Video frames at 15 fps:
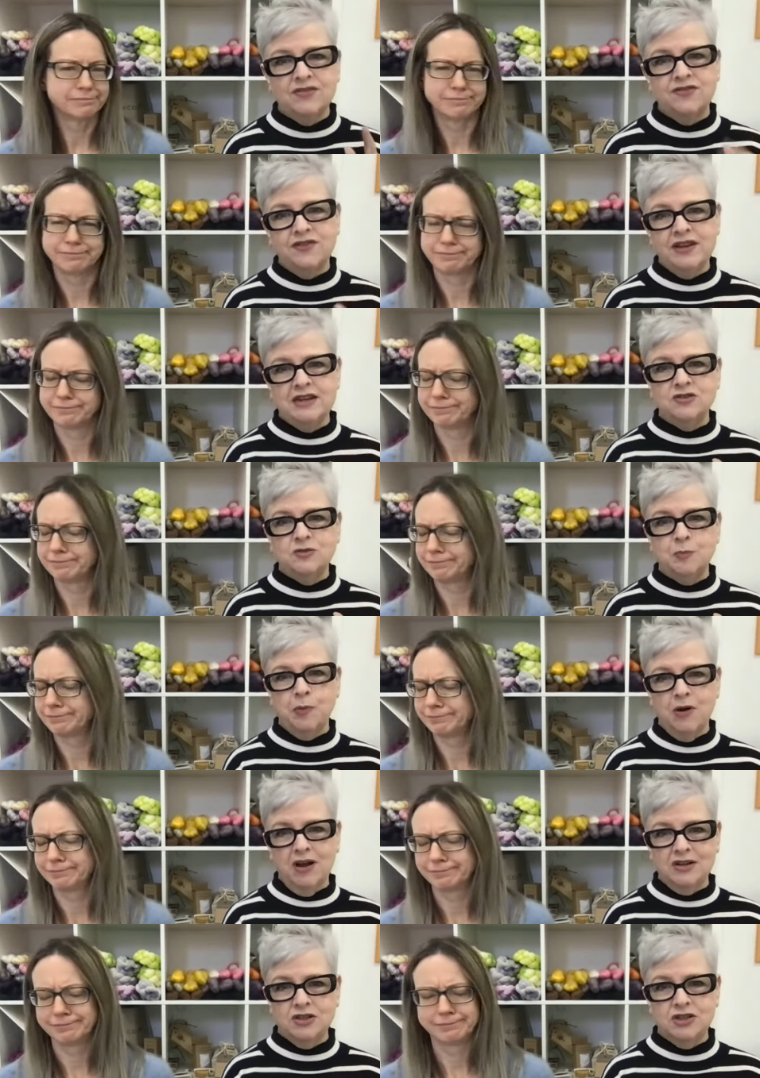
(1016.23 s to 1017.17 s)
Speaker 1: a finished
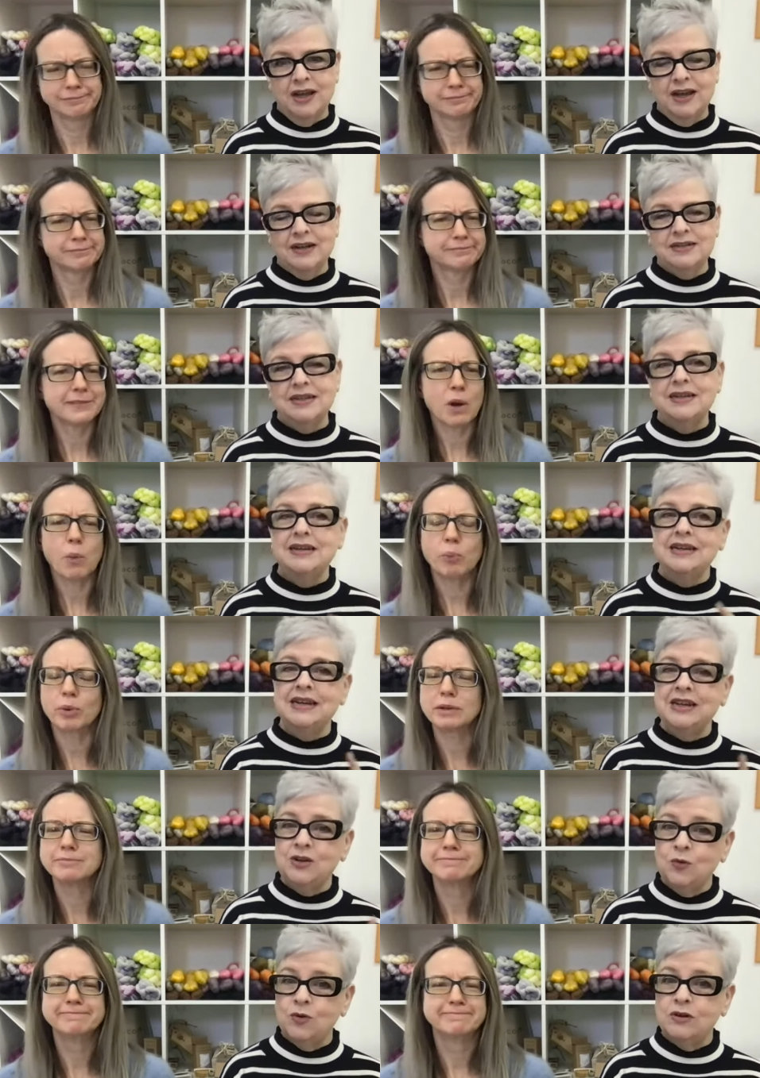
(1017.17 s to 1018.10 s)
project nope.
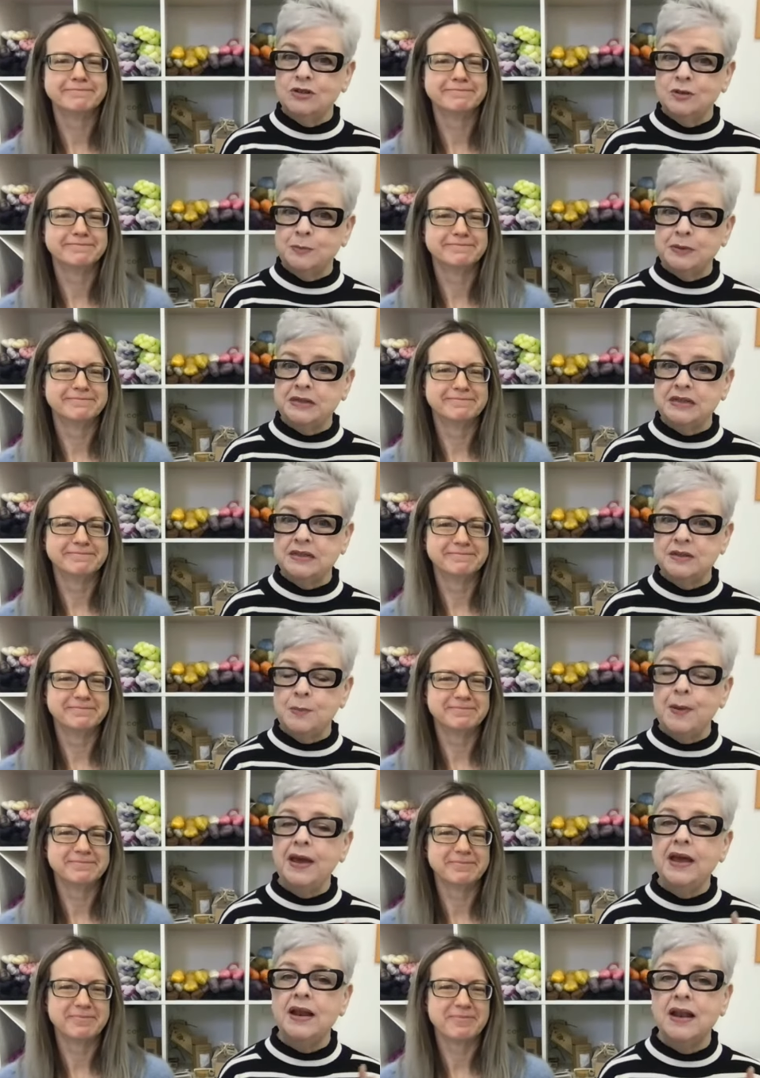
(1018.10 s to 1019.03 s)
in order to
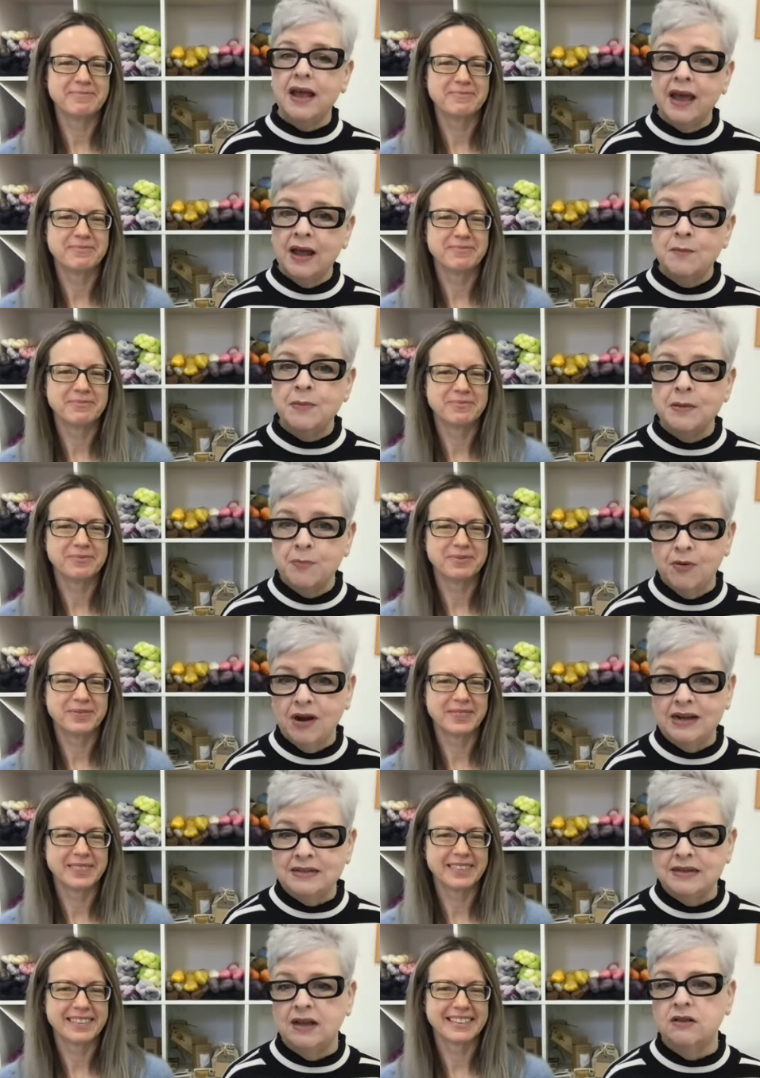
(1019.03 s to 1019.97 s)
participate and be
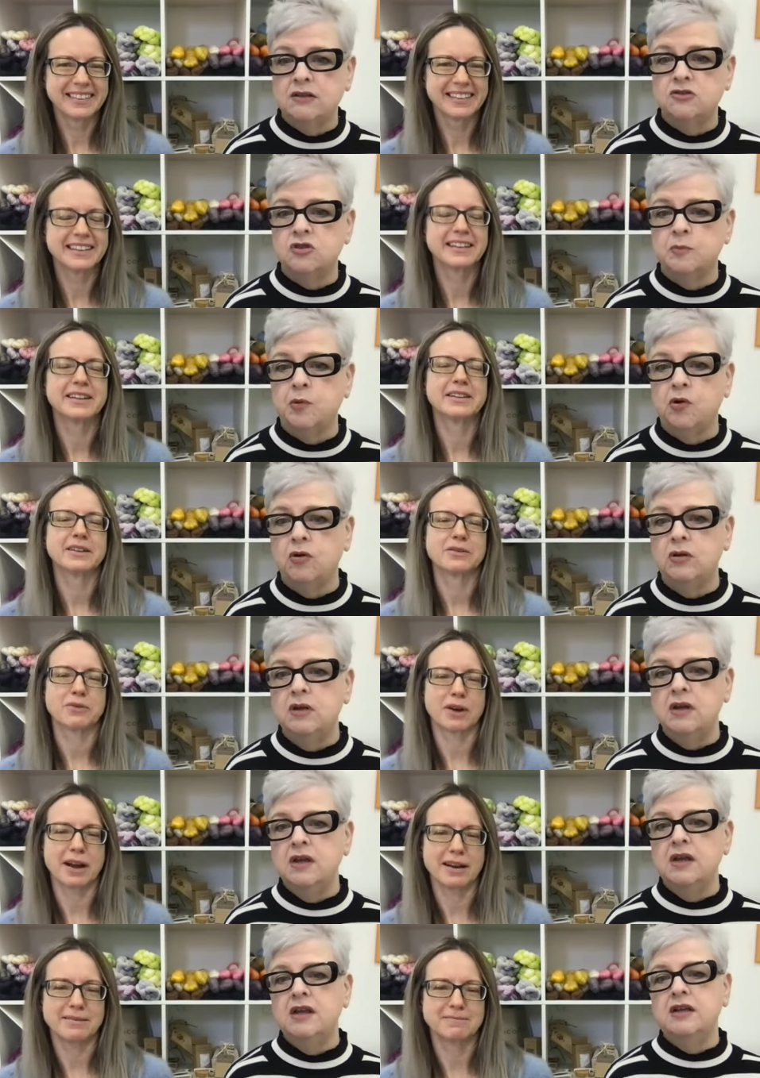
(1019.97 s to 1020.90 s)
prize eligible.
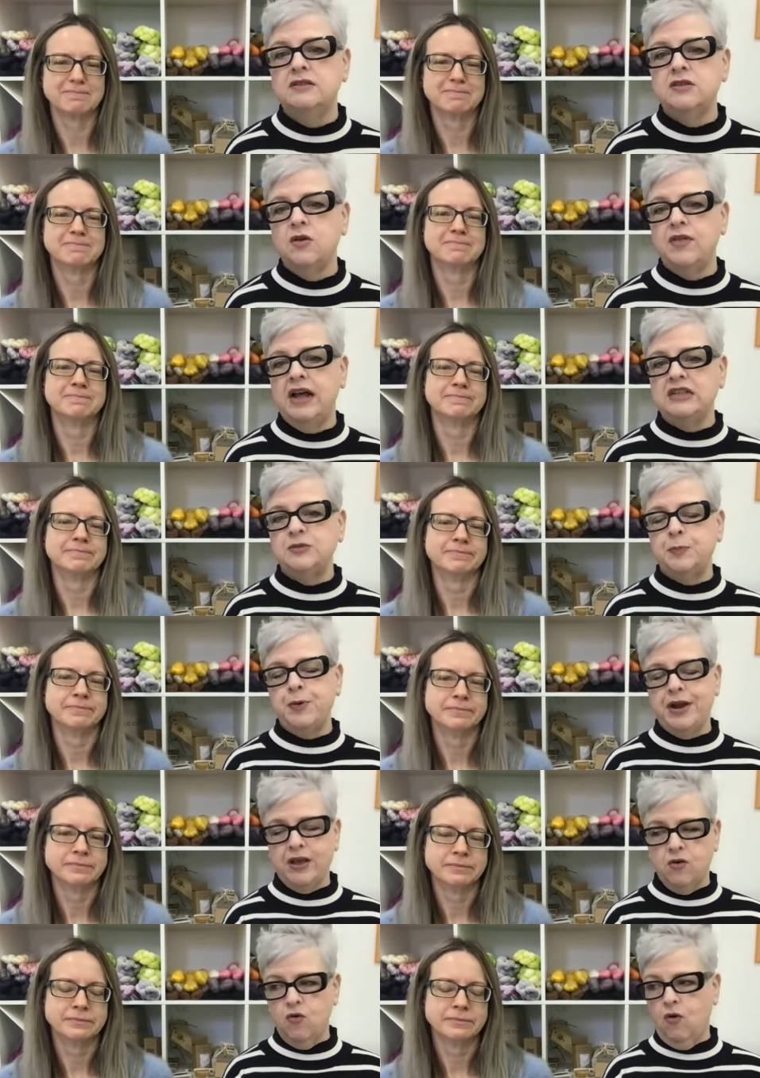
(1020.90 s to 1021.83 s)
Right. So that's
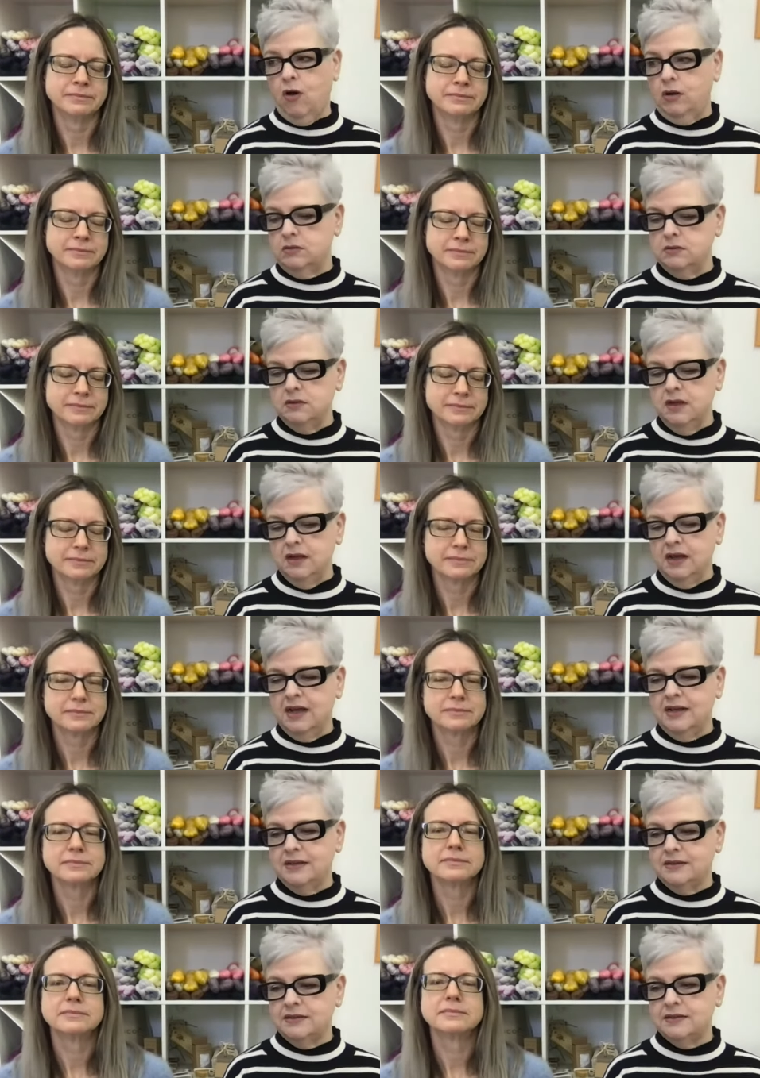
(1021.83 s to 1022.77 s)
pretty cool
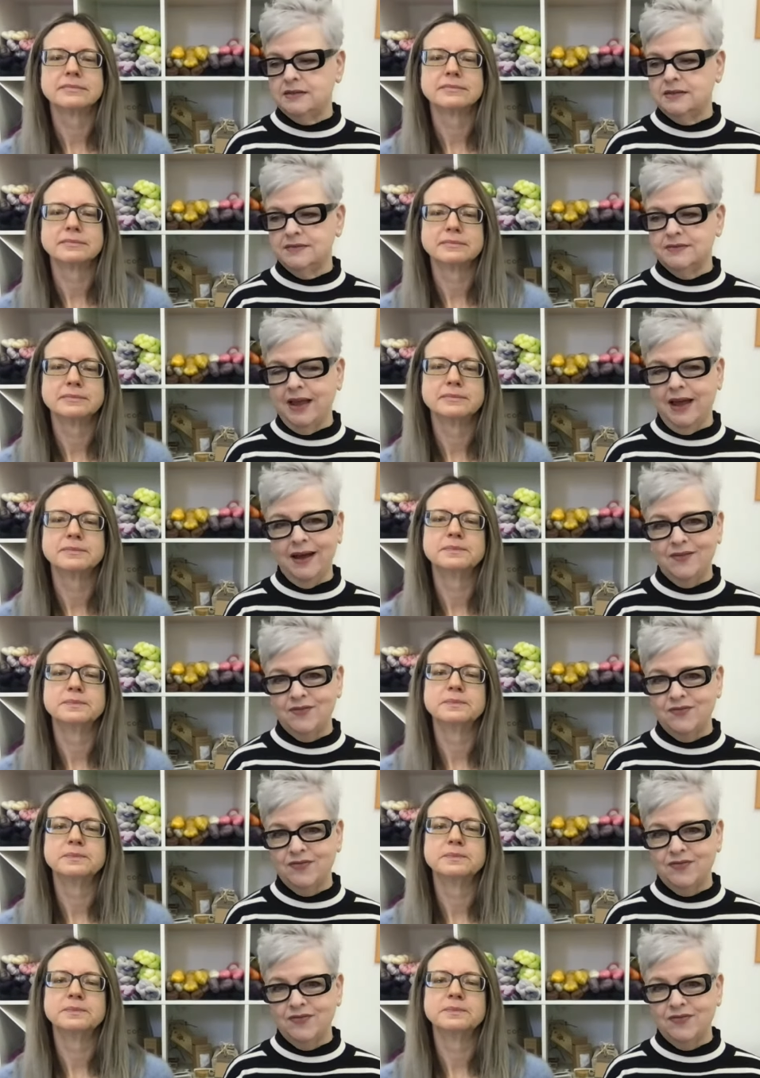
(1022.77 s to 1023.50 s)
because, yeah,